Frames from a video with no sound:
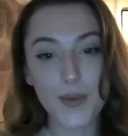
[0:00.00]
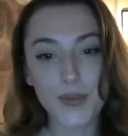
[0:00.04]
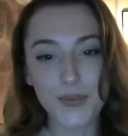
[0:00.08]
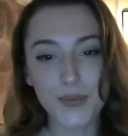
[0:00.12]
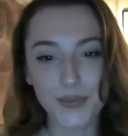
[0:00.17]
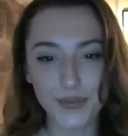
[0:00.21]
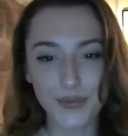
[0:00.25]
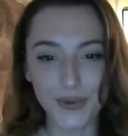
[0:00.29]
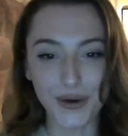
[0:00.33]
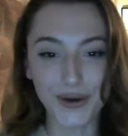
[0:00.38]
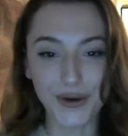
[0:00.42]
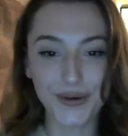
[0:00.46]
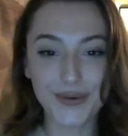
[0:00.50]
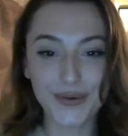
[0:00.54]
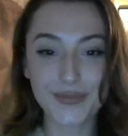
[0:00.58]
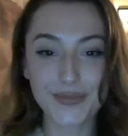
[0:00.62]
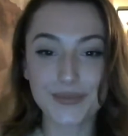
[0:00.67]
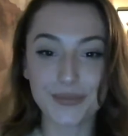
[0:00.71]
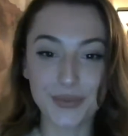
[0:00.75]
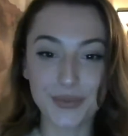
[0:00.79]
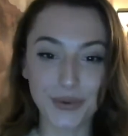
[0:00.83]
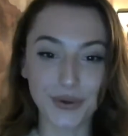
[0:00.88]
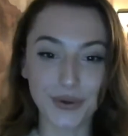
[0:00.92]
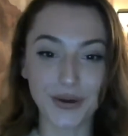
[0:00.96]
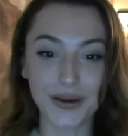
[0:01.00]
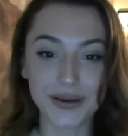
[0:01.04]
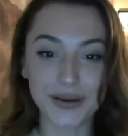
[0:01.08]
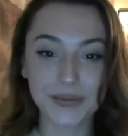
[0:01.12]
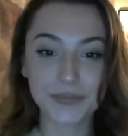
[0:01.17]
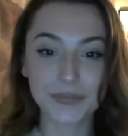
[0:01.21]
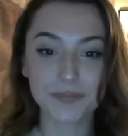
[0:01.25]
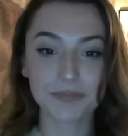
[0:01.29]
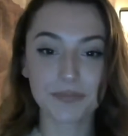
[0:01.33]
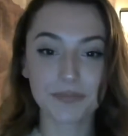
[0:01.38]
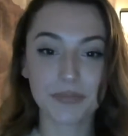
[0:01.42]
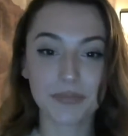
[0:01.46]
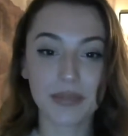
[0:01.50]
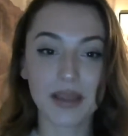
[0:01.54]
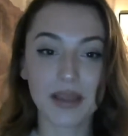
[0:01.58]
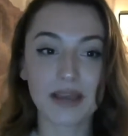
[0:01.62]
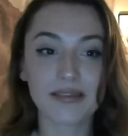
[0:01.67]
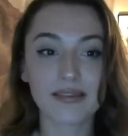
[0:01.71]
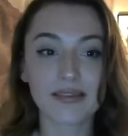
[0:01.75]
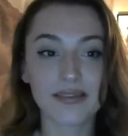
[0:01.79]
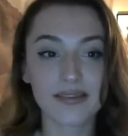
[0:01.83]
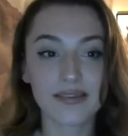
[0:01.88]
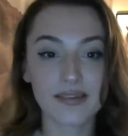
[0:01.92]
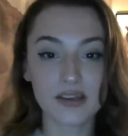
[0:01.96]
were born
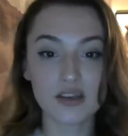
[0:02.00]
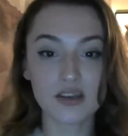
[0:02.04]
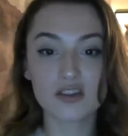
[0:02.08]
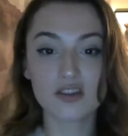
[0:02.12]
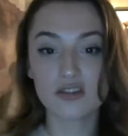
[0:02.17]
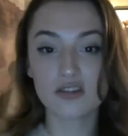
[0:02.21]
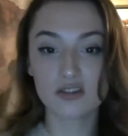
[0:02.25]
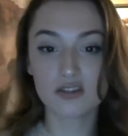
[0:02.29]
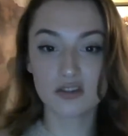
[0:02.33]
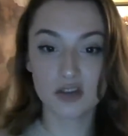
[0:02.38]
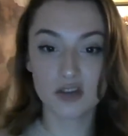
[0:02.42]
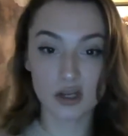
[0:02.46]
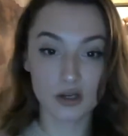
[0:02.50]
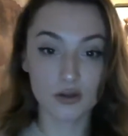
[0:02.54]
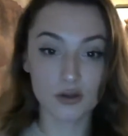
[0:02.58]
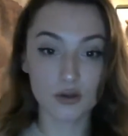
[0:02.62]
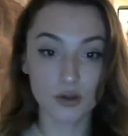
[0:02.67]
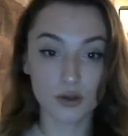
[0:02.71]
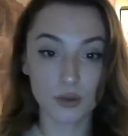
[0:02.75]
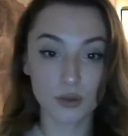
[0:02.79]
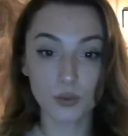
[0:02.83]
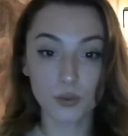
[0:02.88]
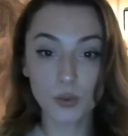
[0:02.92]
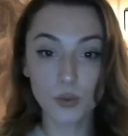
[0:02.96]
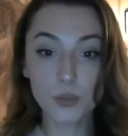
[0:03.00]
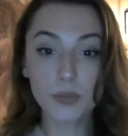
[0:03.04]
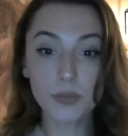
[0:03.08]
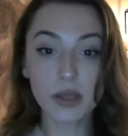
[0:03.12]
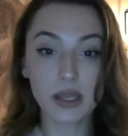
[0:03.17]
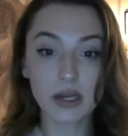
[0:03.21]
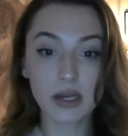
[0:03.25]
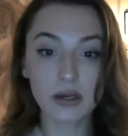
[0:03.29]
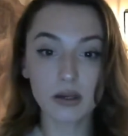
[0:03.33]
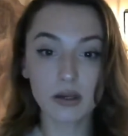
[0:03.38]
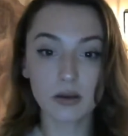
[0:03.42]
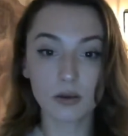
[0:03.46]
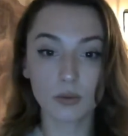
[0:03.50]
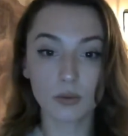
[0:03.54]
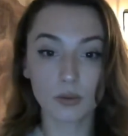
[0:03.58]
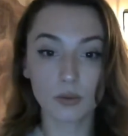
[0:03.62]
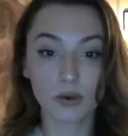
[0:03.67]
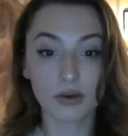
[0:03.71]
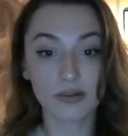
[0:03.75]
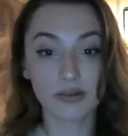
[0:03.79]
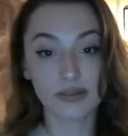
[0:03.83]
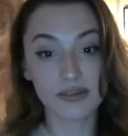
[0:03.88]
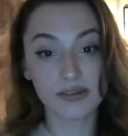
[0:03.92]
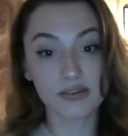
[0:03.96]
as a cisgender woman
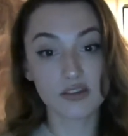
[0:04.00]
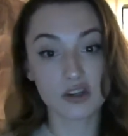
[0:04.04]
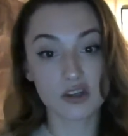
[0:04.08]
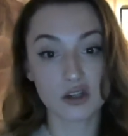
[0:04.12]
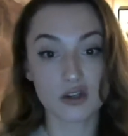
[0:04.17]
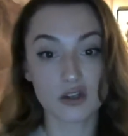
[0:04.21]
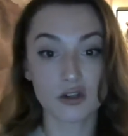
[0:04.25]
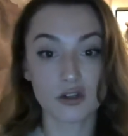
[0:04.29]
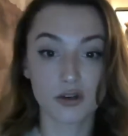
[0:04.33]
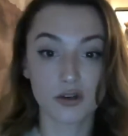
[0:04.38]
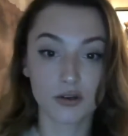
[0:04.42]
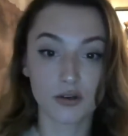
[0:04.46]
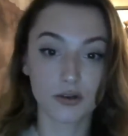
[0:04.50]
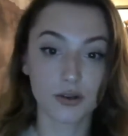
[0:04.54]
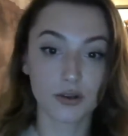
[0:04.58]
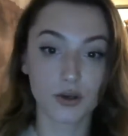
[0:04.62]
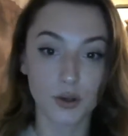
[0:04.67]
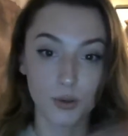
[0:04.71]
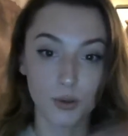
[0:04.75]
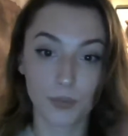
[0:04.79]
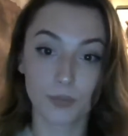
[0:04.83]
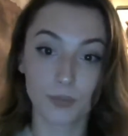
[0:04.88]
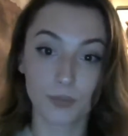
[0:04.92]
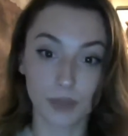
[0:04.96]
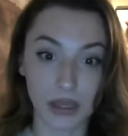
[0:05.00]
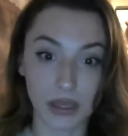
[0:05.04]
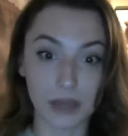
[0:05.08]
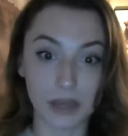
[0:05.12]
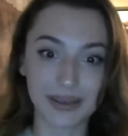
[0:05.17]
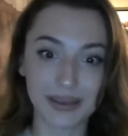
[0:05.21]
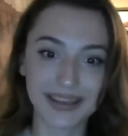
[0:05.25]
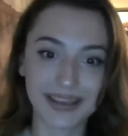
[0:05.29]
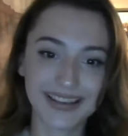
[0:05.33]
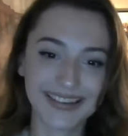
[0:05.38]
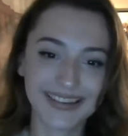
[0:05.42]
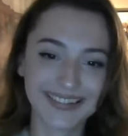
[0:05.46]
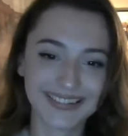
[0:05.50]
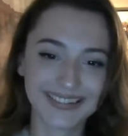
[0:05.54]
or a cisgender, baby.